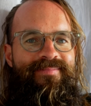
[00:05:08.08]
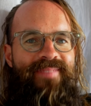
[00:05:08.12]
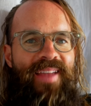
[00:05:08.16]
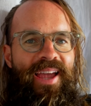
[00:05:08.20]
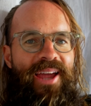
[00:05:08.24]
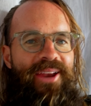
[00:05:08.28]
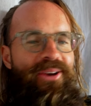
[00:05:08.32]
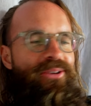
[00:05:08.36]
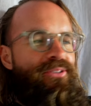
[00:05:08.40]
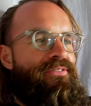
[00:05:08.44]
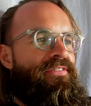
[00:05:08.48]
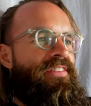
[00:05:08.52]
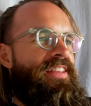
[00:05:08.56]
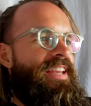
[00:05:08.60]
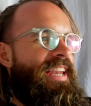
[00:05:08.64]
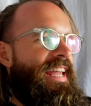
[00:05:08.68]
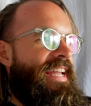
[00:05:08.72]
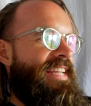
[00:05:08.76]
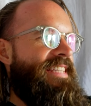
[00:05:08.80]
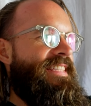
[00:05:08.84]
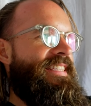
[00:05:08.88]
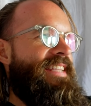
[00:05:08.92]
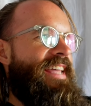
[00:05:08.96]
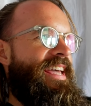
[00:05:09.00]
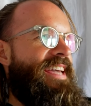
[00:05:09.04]
And over the
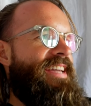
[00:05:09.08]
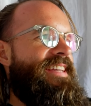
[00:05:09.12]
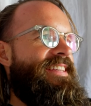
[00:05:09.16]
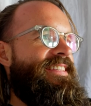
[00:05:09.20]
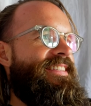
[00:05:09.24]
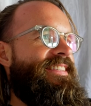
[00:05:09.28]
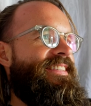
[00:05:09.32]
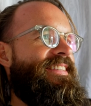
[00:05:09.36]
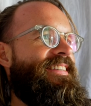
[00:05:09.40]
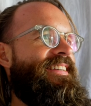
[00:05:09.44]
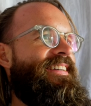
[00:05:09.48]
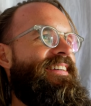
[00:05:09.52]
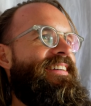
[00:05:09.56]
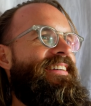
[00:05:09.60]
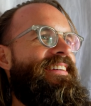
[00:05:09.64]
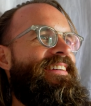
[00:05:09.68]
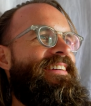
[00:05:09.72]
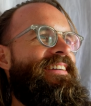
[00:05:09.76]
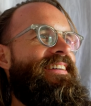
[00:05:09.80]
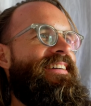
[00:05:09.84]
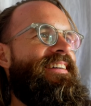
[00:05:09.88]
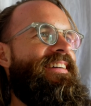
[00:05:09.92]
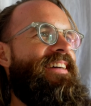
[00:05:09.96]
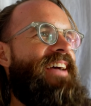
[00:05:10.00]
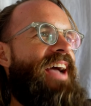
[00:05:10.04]
next days,
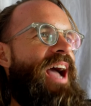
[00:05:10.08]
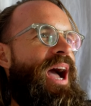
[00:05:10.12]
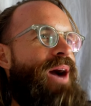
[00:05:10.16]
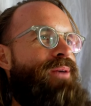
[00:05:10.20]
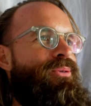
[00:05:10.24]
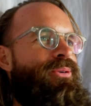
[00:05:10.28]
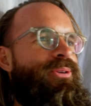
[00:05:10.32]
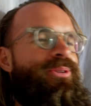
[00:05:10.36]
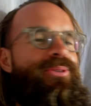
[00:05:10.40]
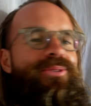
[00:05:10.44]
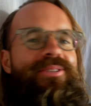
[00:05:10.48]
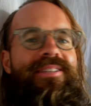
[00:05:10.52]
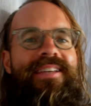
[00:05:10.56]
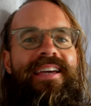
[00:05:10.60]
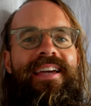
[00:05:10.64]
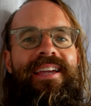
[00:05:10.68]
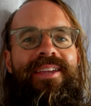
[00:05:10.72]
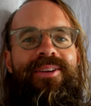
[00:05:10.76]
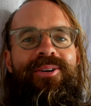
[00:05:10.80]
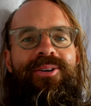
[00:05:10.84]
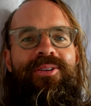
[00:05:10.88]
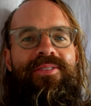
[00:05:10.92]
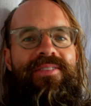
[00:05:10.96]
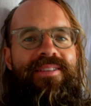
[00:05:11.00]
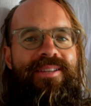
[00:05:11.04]
I want to take
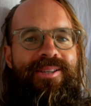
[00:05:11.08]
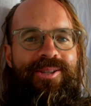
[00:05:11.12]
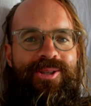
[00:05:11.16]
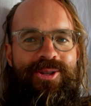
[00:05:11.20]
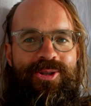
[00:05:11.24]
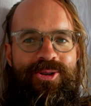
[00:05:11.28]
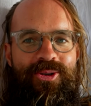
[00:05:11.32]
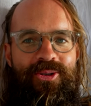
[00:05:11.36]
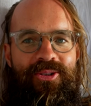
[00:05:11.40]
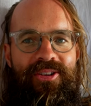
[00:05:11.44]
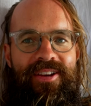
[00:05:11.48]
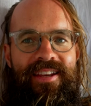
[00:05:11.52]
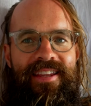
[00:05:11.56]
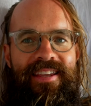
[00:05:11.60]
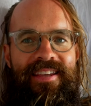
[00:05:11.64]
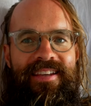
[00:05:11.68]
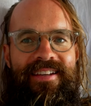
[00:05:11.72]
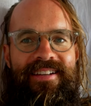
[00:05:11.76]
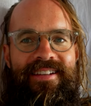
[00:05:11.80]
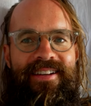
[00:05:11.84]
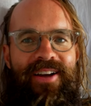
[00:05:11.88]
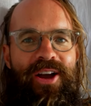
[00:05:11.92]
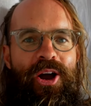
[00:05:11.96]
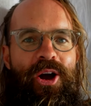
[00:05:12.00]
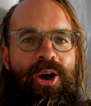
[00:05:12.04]
you on this journey
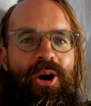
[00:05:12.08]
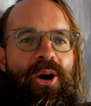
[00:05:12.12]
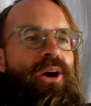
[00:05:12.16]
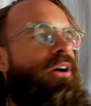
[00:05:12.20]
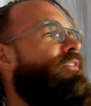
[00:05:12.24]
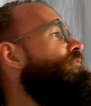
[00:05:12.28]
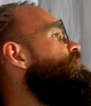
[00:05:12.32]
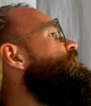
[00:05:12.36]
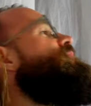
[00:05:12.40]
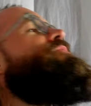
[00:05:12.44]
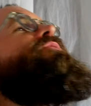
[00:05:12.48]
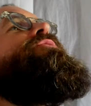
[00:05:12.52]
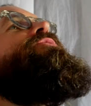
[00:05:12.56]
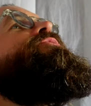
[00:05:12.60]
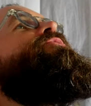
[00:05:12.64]
of